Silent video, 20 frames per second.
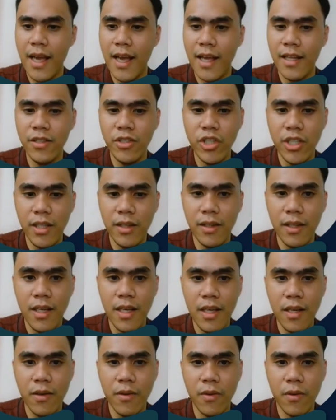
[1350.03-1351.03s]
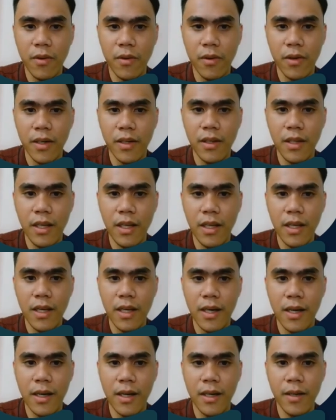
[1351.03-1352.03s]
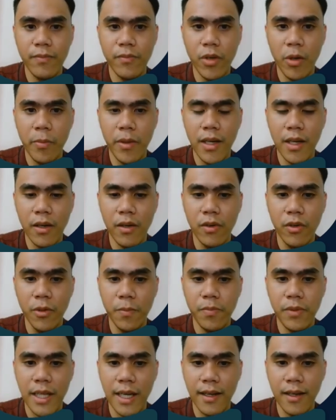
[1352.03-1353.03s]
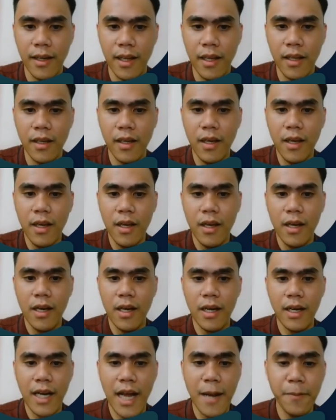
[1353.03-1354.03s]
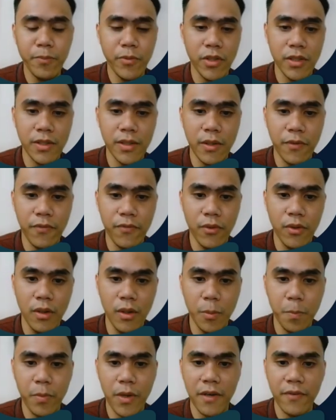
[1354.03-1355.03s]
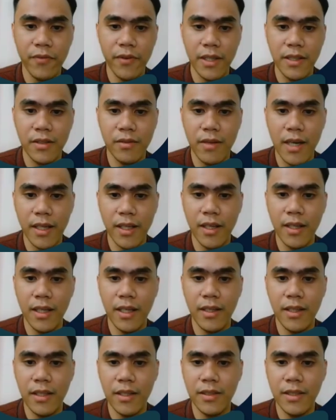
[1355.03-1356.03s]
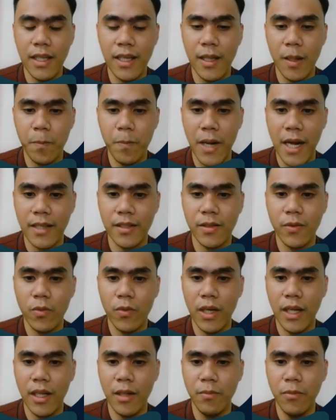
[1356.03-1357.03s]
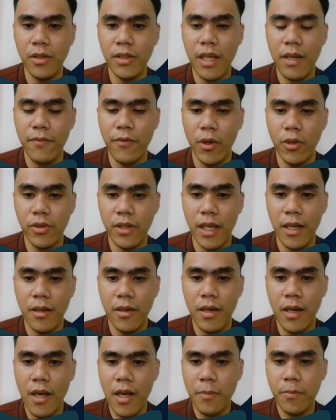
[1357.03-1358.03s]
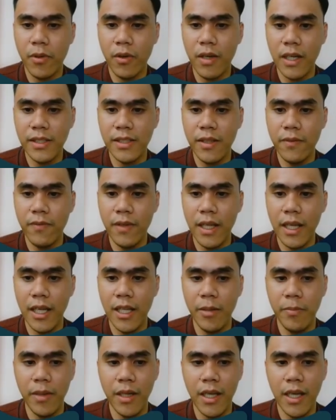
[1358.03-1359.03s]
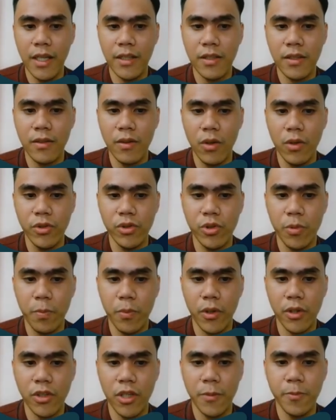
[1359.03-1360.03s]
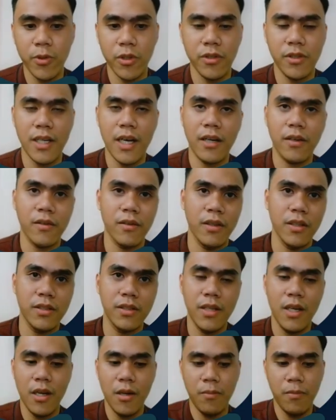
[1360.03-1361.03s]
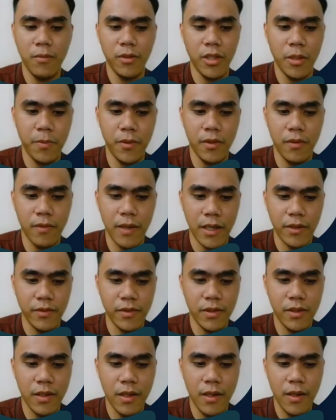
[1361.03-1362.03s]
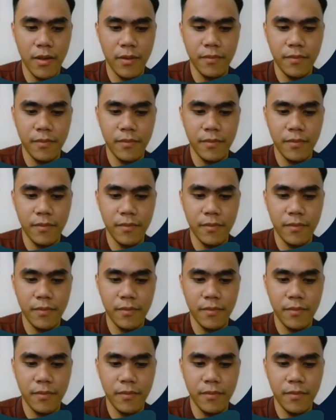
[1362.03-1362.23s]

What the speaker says: NGT, or the nominal group technique, captures the full preference ranking in a single pass, while multi-voting progressively eliminates low support options across multiple rounds.